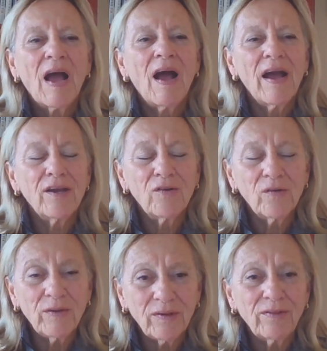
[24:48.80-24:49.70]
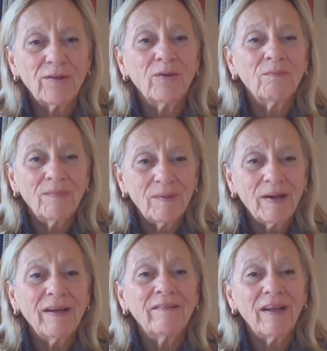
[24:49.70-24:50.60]
I agree with you.
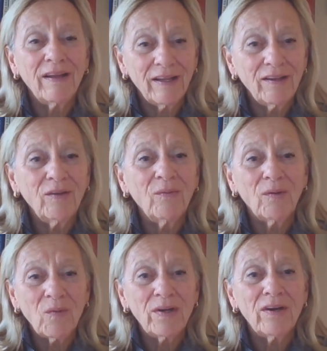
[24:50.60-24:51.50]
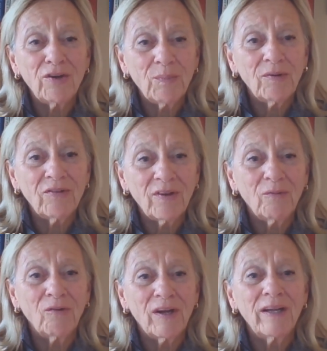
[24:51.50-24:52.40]
You are 100%
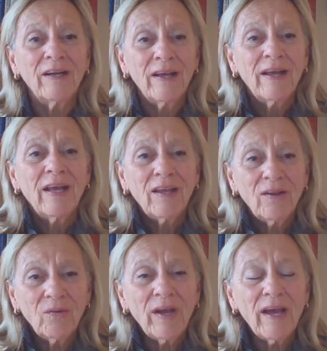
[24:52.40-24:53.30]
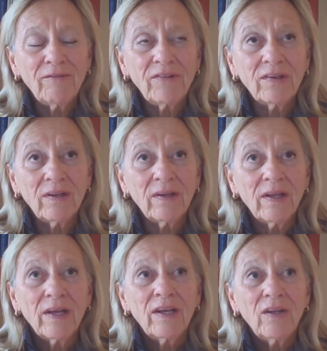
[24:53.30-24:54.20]
right. You have to
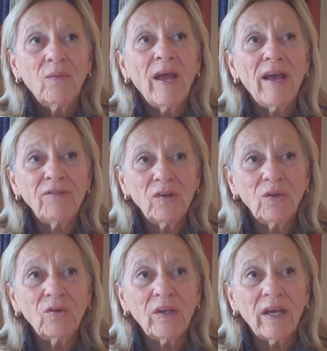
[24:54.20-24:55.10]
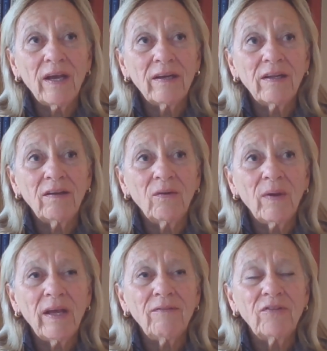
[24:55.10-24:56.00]
look at it. You
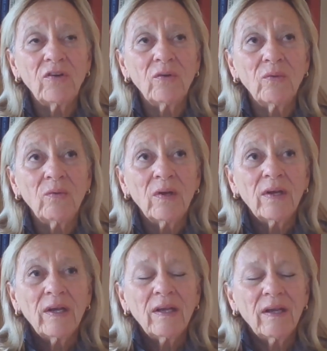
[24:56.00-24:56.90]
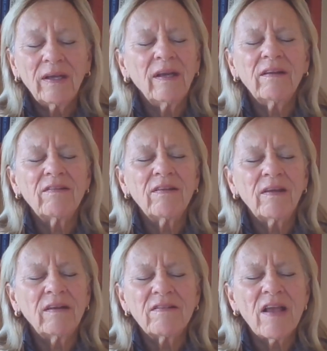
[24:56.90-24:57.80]
have to
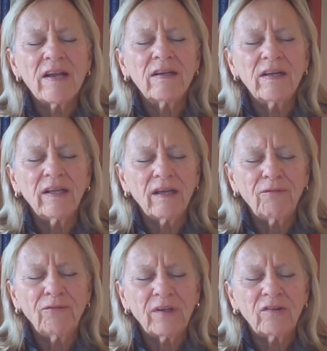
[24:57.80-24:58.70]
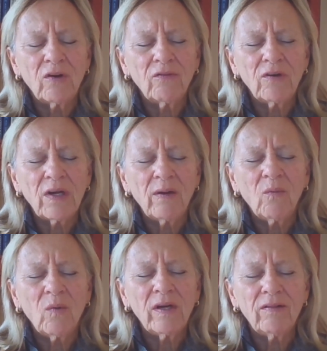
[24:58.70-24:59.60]
it's not gonna get fixed
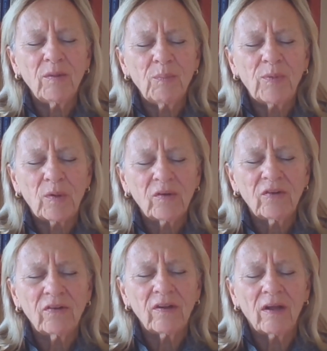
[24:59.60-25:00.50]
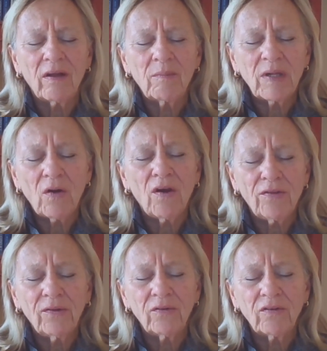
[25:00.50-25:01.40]
overnight. One of the books, and
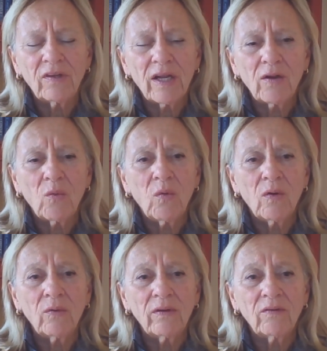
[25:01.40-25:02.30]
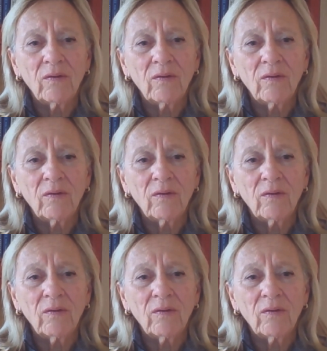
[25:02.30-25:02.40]
authors that I quote is